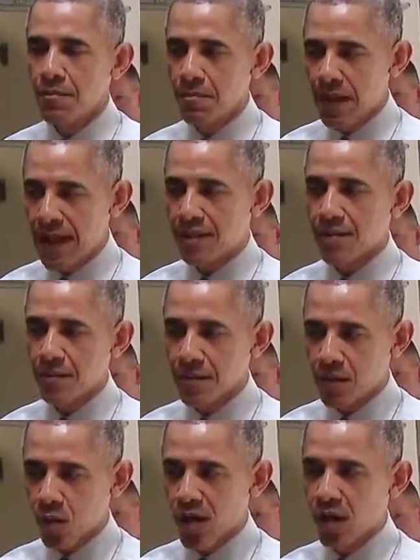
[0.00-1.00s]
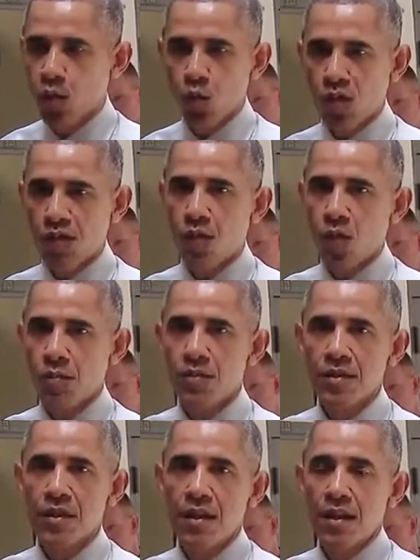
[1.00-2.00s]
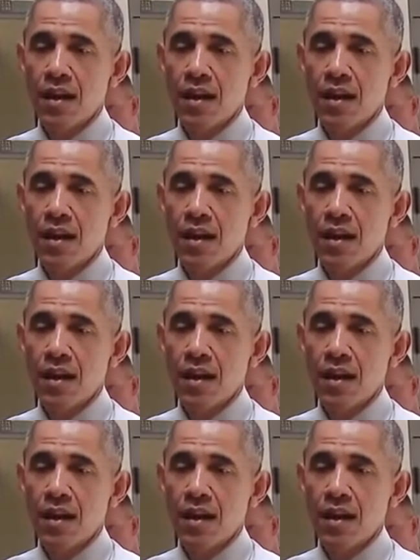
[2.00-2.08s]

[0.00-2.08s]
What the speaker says: make some critical reforms.